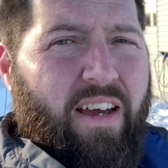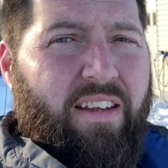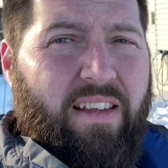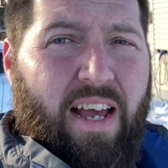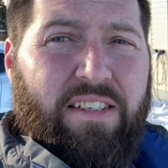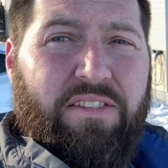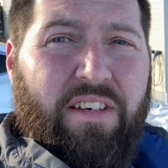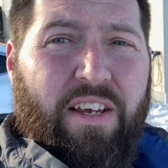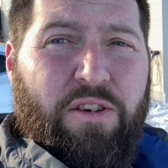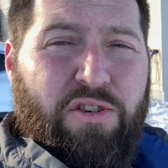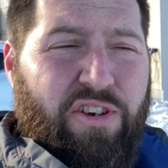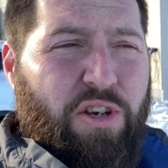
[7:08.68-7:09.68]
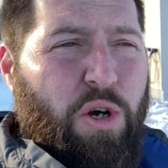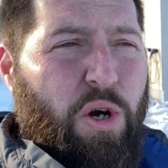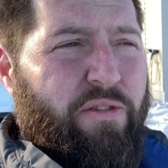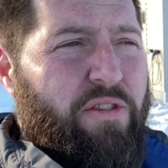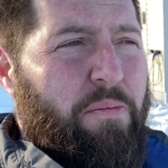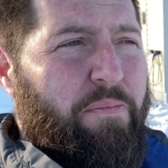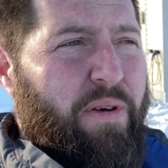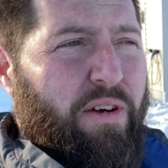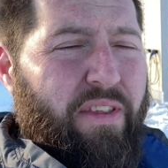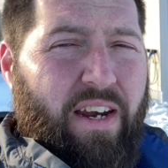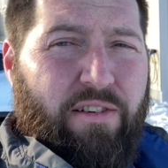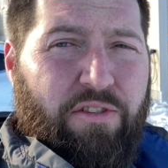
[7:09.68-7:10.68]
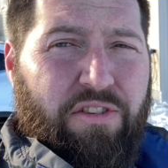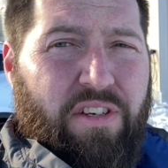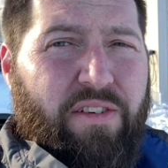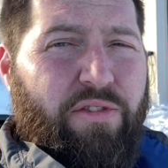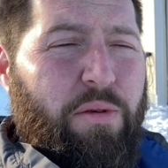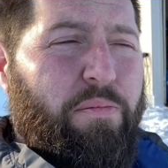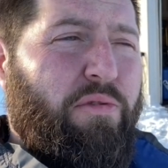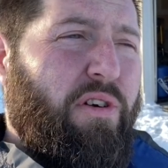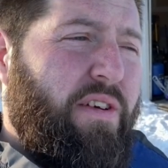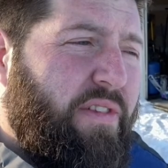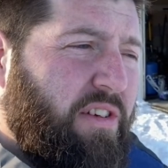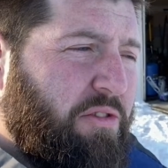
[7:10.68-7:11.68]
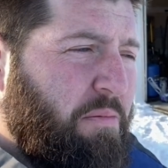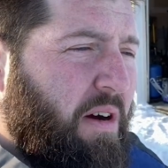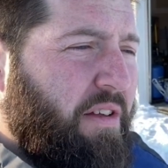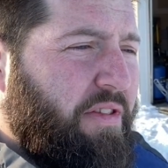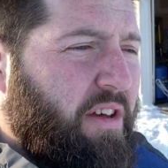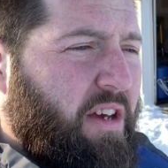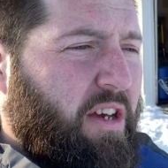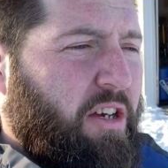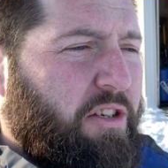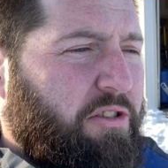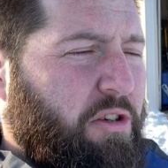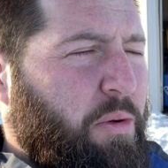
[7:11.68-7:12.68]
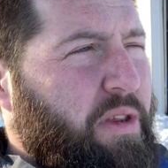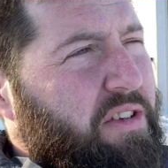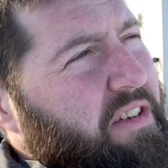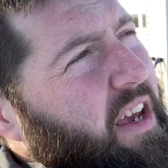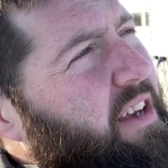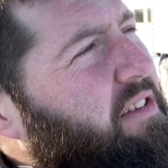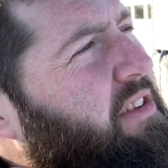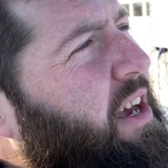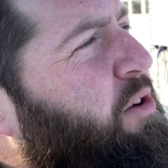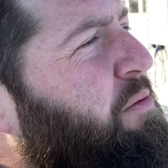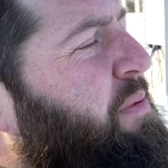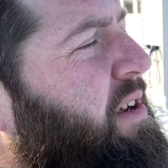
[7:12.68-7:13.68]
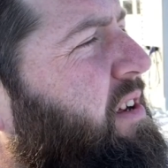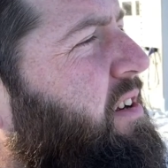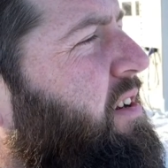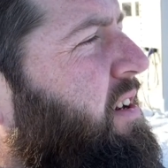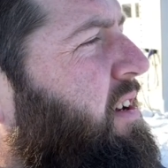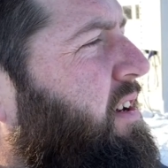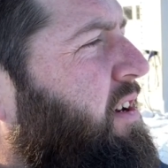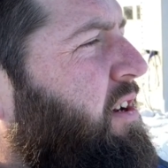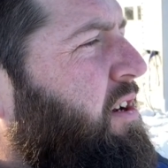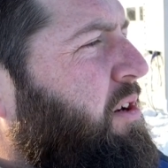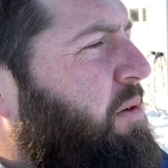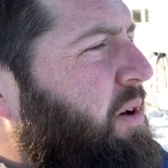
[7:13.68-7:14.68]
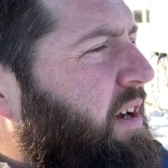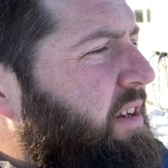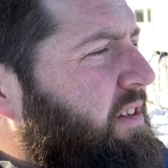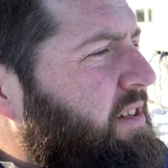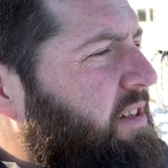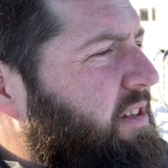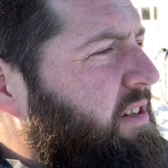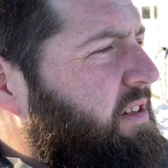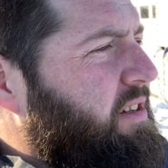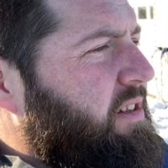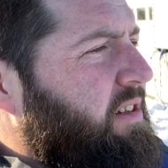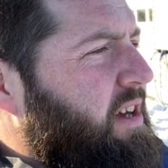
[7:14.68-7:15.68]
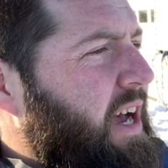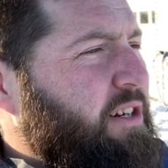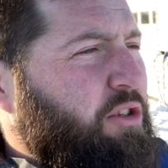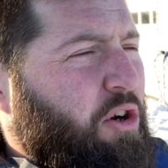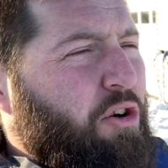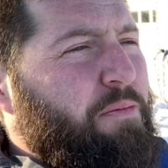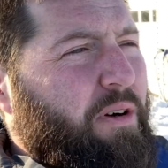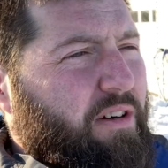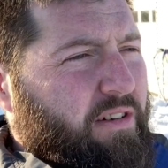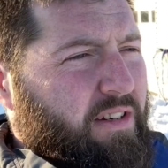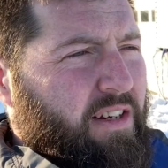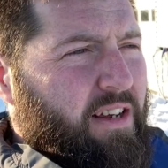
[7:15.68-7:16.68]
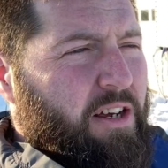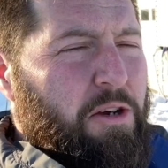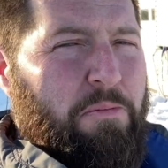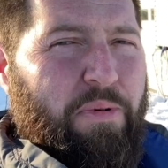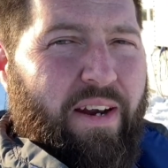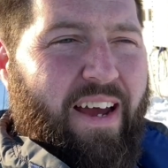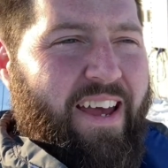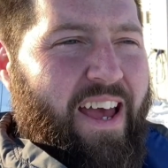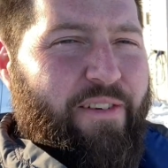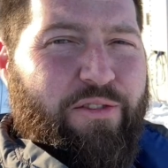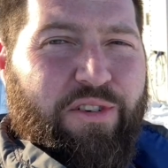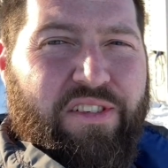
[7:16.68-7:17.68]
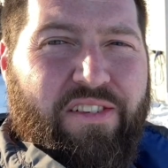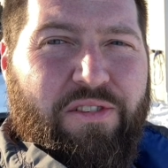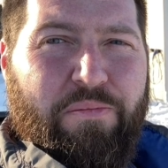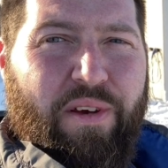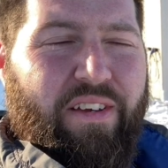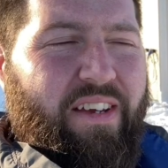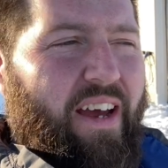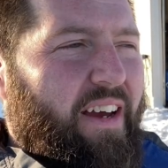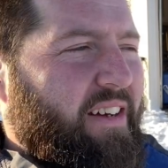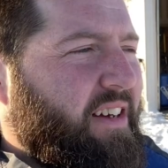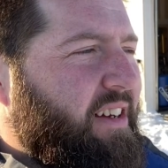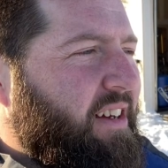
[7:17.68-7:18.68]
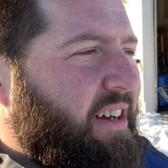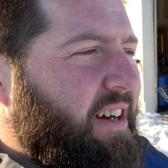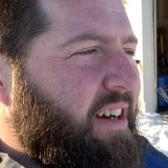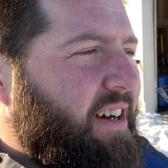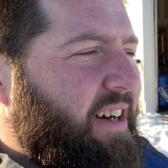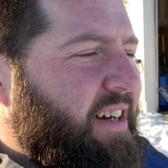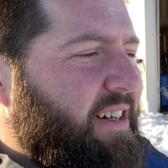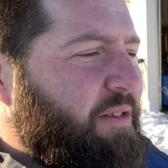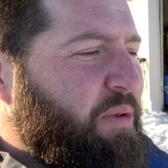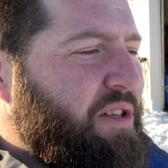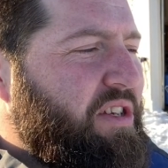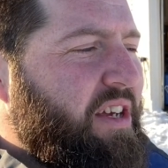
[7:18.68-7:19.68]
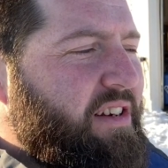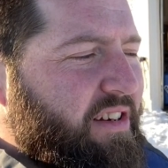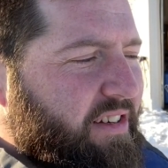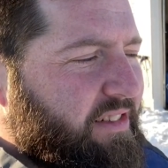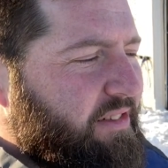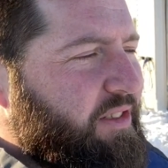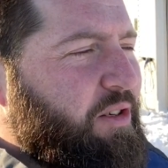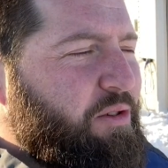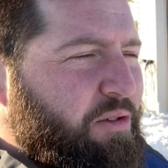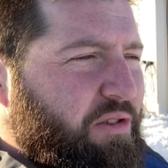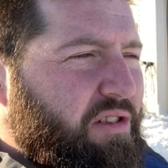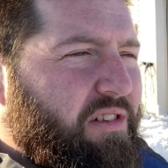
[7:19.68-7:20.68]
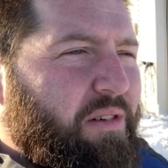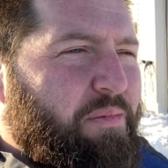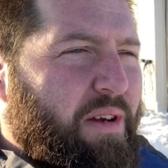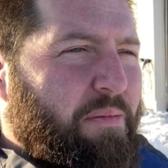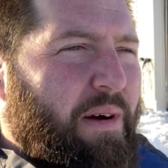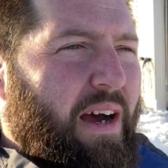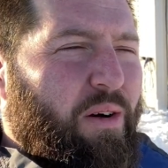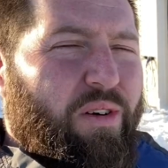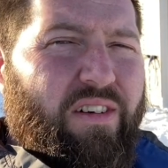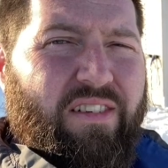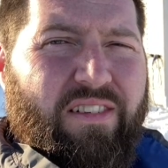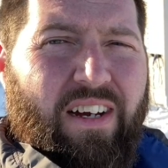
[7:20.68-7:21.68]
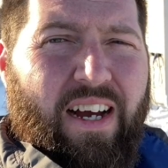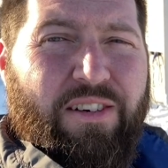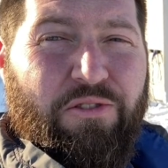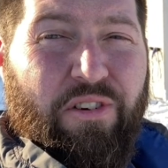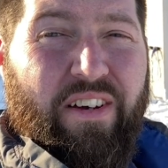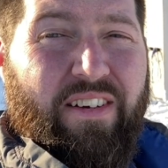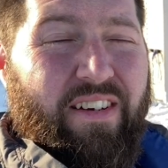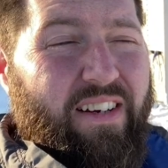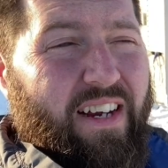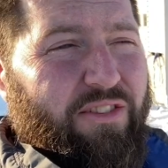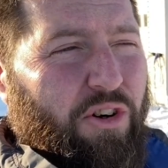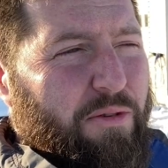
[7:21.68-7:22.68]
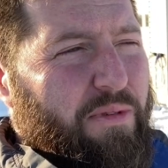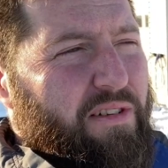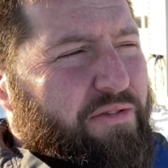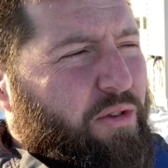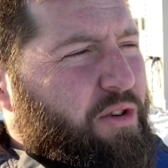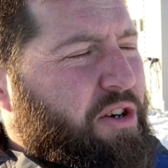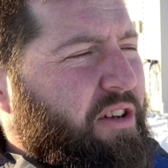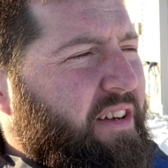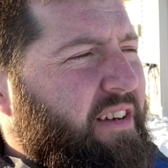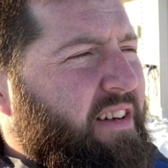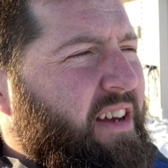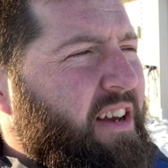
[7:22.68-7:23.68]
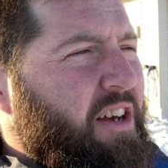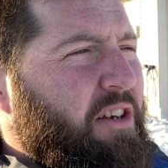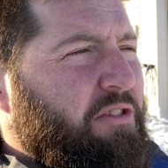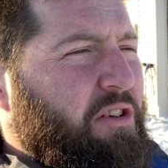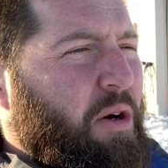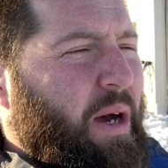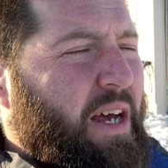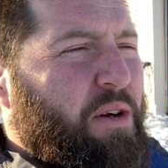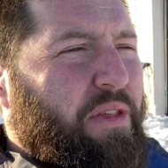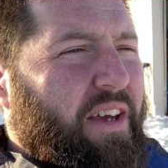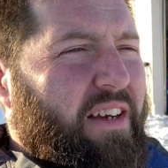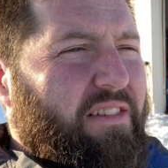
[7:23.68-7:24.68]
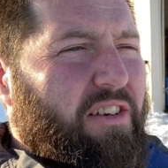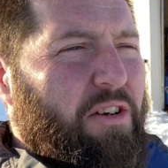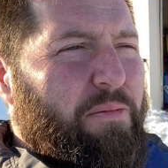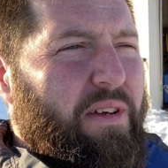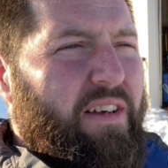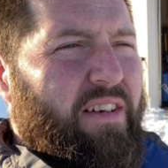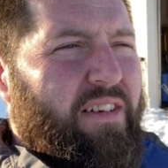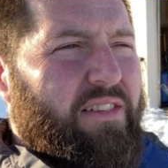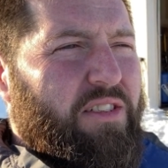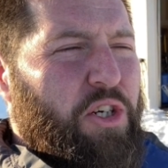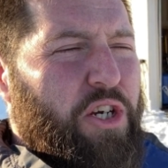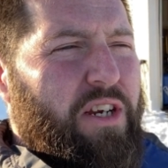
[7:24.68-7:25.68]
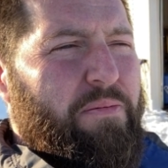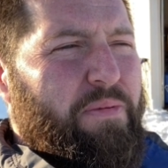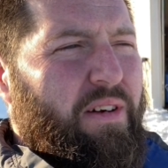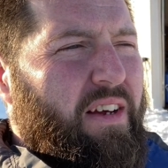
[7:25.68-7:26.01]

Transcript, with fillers: And lastly, I usually go over the bill that I received for the previous month. So in this case, that would be, what, October, but I haven't received a bill yet. Uh, we did use a bit of power on grid in October, unfortunately, so I don't think it's going to be cheap.